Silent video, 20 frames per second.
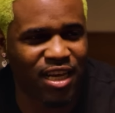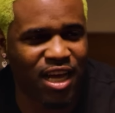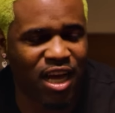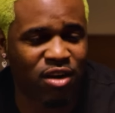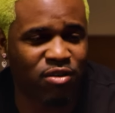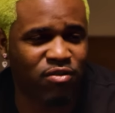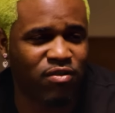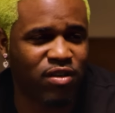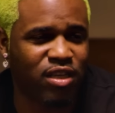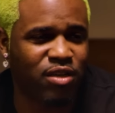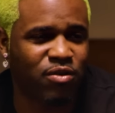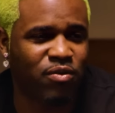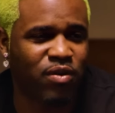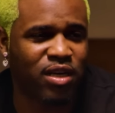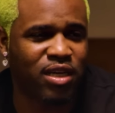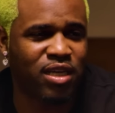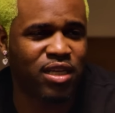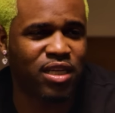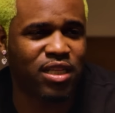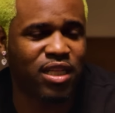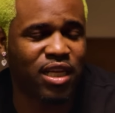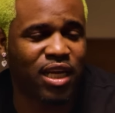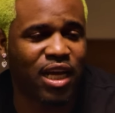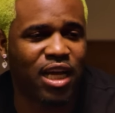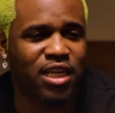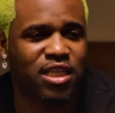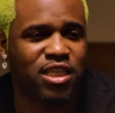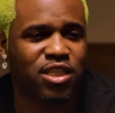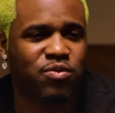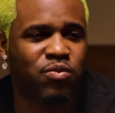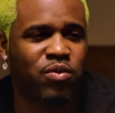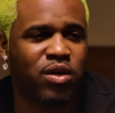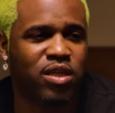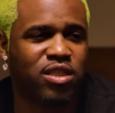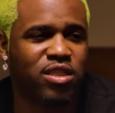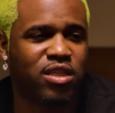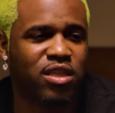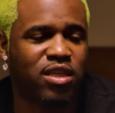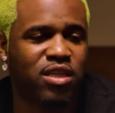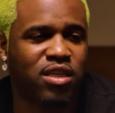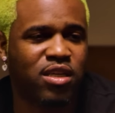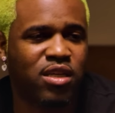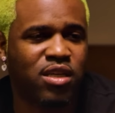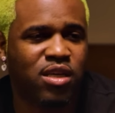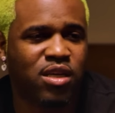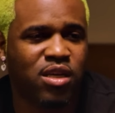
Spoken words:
I don't really want anything. I just want to